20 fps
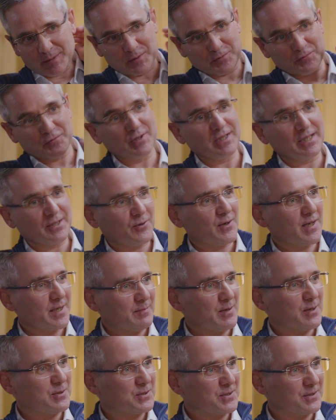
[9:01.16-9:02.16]
is really quite
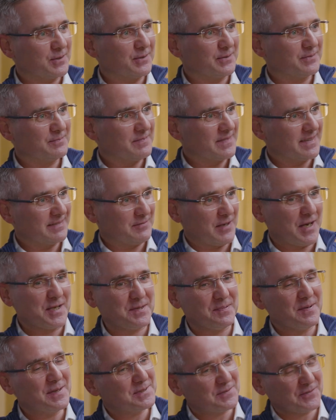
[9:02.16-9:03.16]
emotional. It
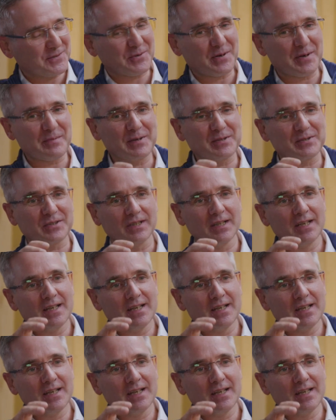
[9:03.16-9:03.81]
actually makes me feel quite emotional.